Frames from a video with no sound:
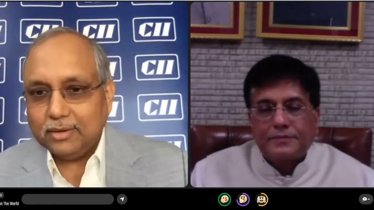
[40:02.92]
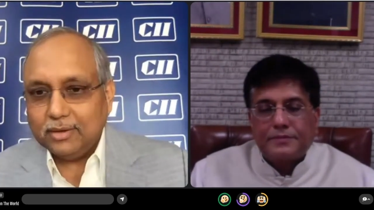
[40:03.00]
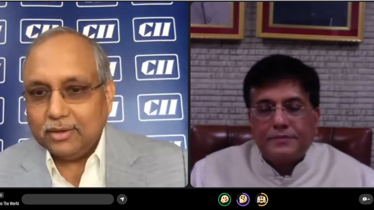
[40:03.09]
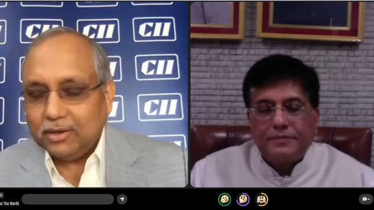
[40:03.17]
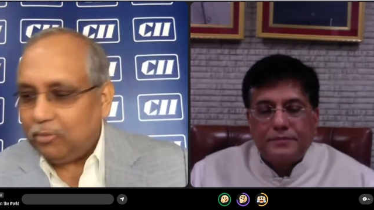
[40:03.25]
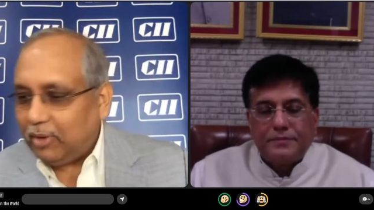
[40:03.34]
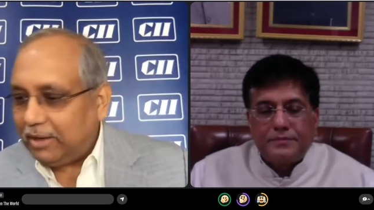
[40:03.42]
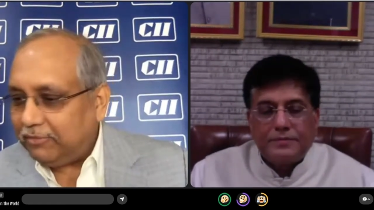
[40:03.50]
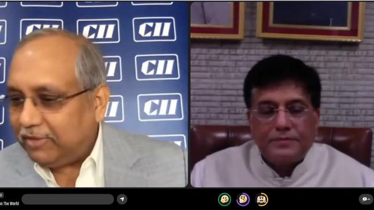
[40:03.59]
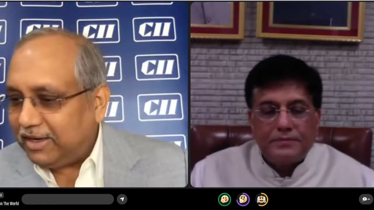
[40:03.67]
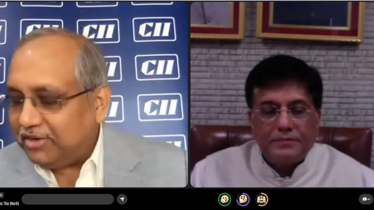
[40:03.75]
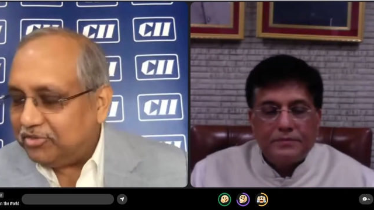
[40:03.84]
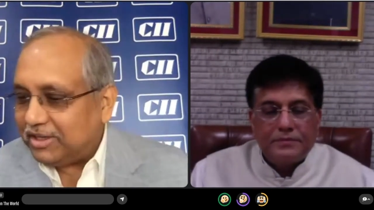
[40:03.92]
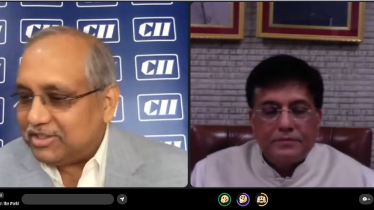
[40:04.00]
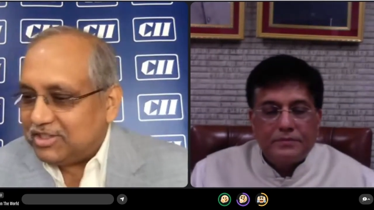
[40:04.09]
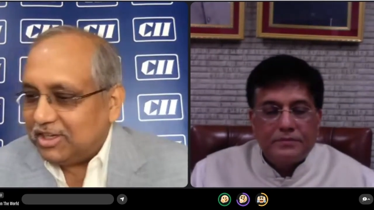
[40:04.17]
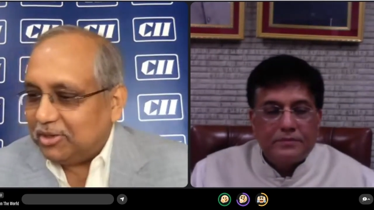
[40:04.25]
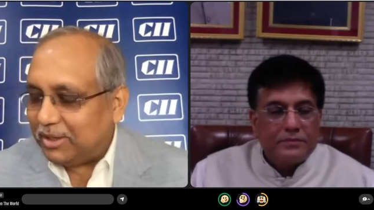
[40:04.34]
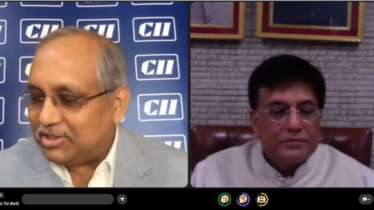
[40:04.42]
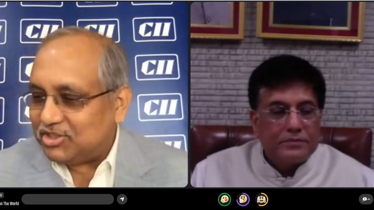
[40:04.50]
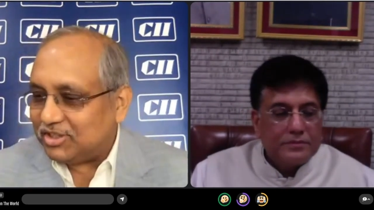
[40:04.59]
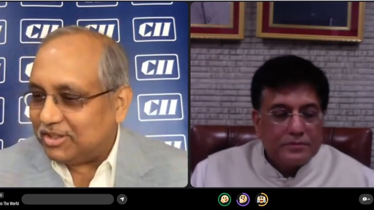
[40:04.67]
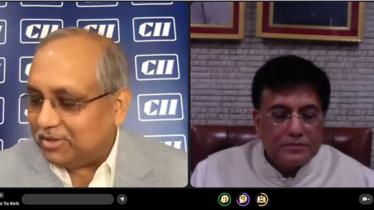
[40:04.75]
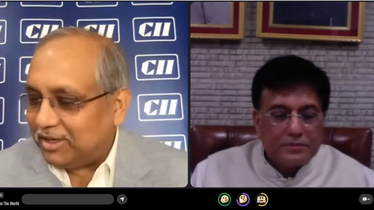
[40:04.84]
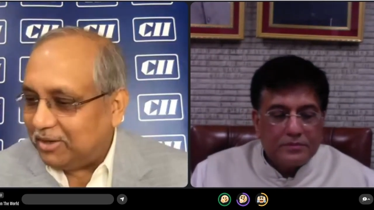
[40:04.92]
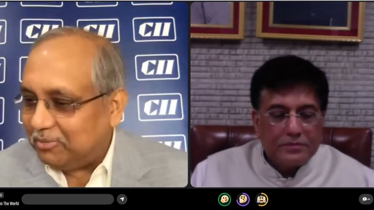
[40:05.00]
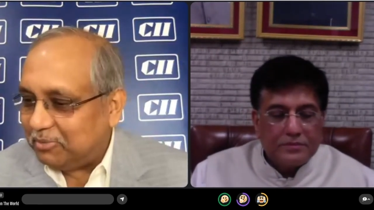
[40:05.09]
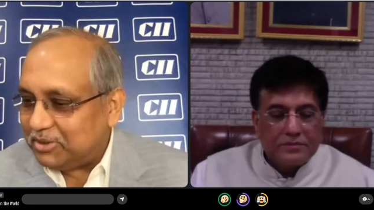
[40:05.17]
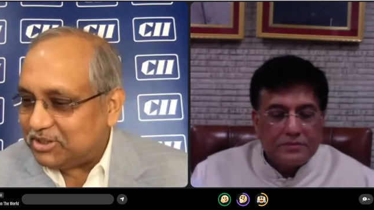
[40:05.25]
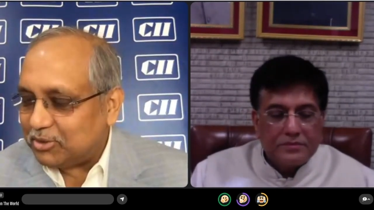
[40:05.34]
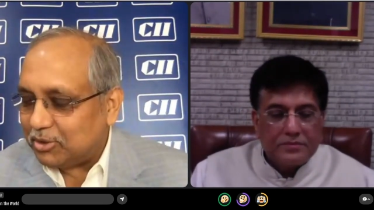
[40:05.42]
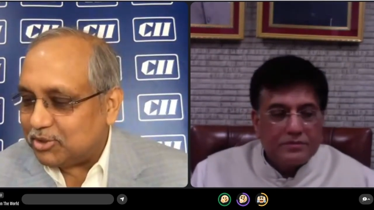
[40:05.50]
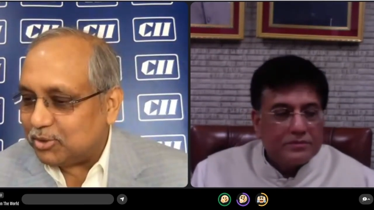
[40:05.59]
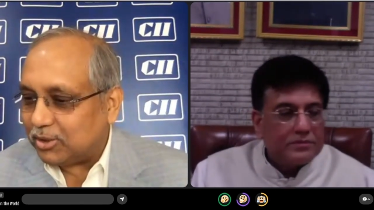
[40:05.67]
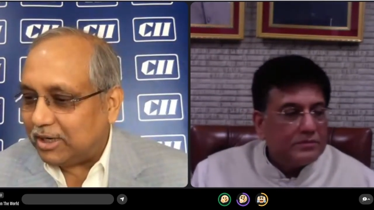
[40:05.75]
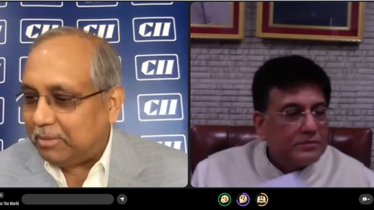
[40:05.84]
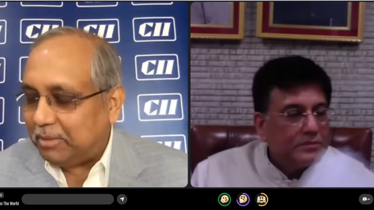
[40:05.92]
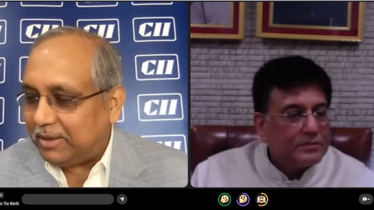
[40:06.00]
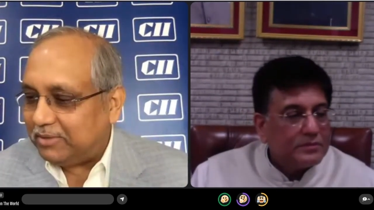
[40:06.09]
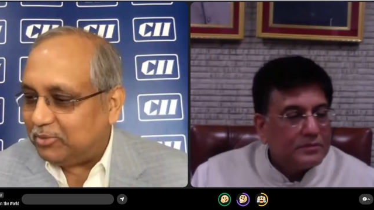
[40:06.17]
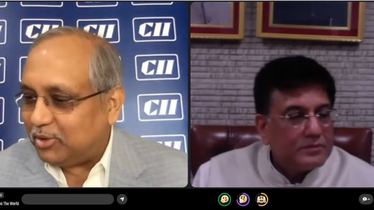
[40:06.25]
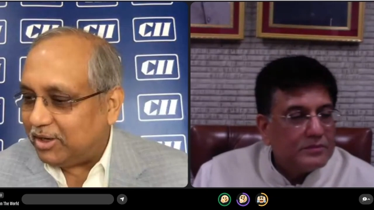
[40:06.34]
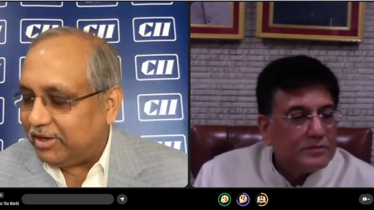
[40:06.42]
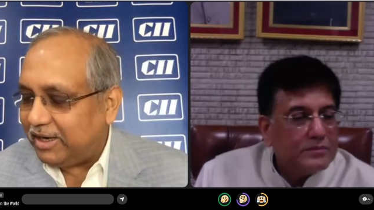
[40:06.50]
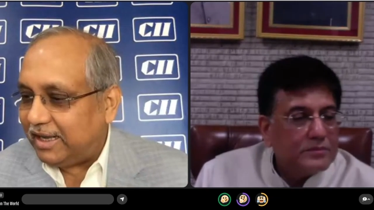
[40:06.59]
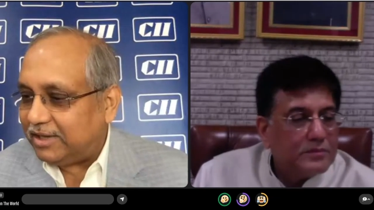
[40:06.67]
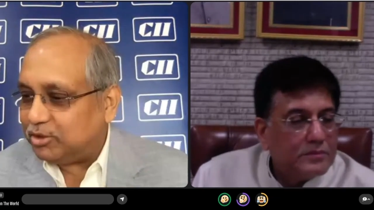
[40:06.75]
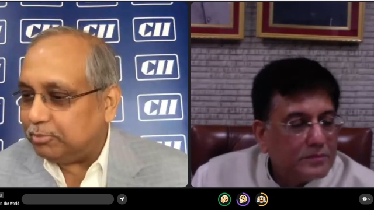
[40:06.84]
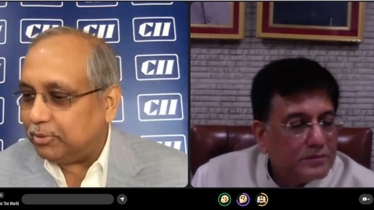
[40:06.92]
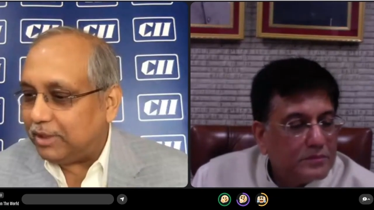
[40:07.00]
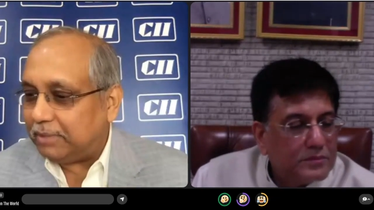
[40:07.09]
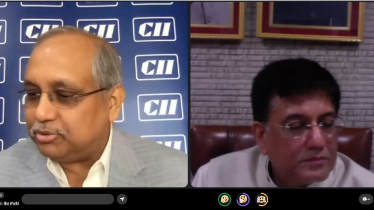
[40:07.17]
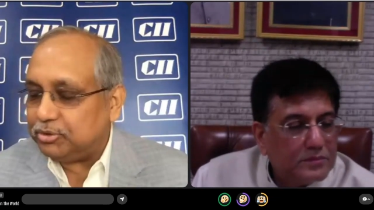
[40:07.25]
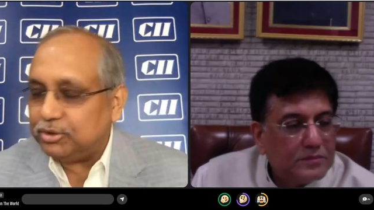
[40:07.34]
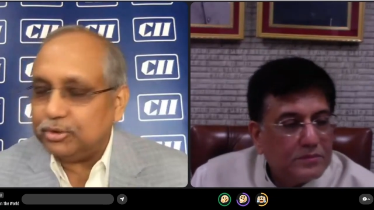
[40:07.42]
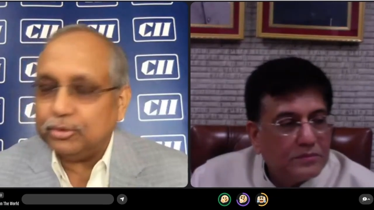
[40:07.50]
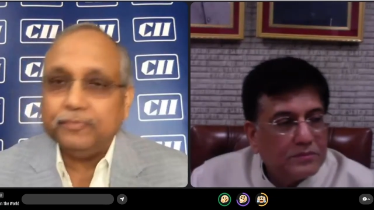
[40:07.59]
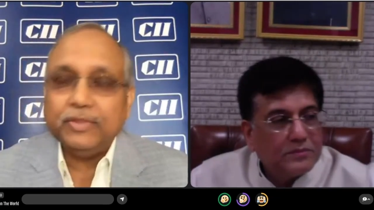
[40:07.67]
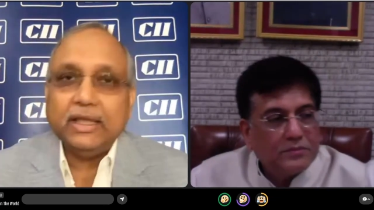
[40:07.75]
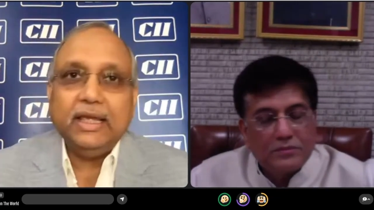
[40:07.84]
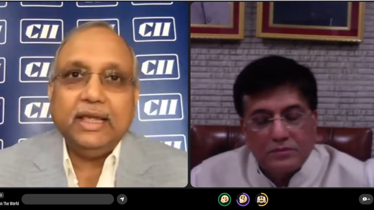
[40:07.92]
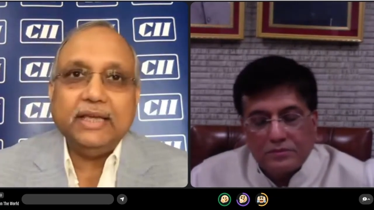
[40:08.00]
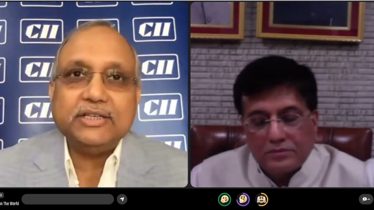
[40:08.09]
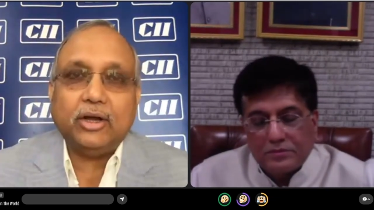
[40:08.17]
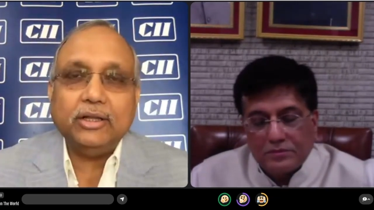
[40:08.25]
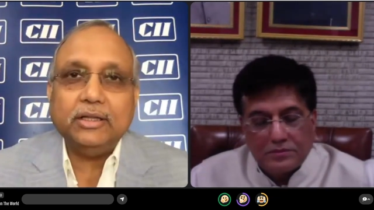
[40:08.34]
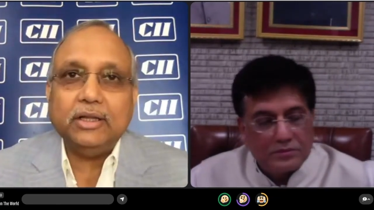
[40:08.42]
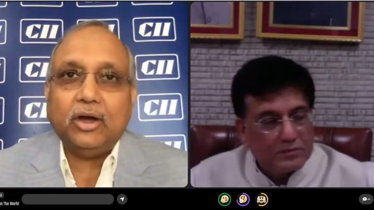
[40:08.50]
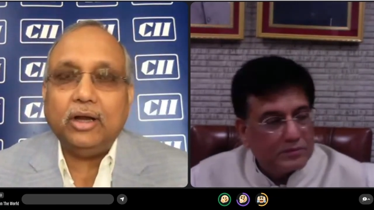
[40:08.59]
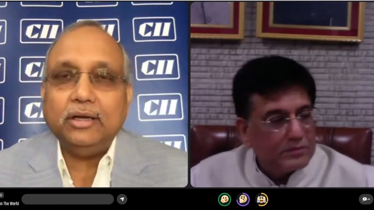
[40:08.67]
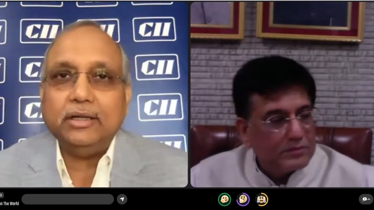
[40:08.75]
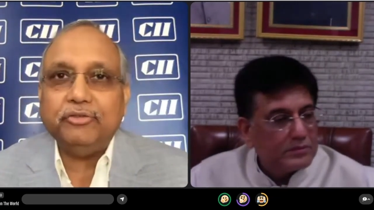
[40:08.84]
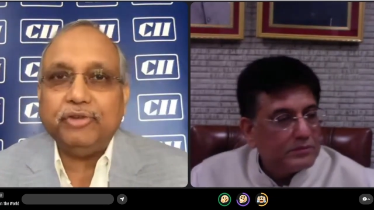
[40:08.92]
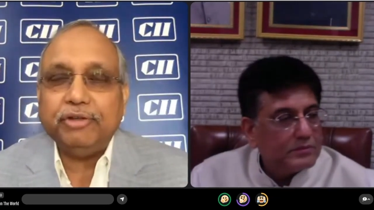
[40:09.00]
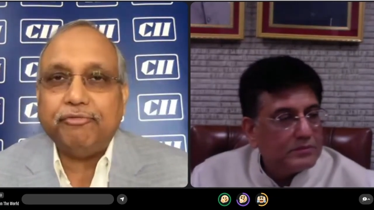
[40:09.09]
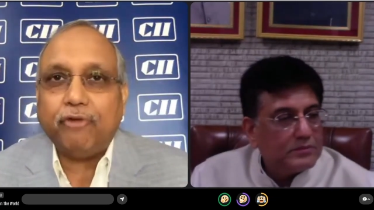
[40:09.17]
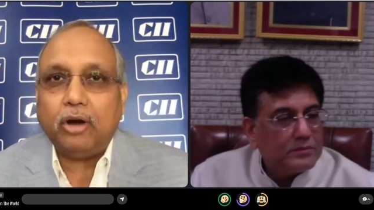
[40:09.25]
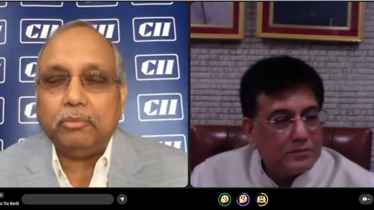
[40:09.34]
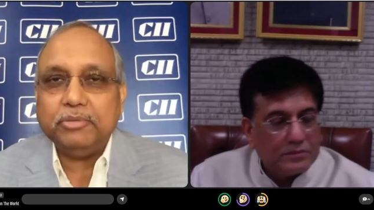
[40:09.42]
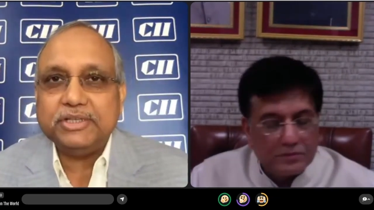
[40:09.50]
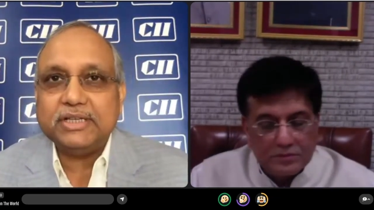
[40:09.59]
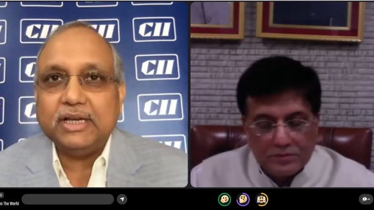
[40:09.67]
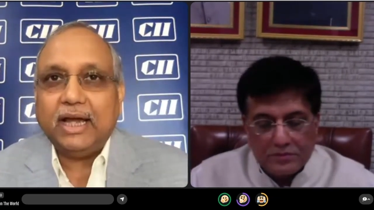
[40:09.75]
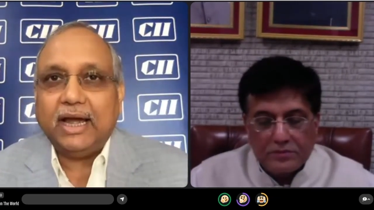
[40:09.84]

Speaker 1: So one very interesting question, uh, which has also come up and would really like to put up to you, is on on reforms.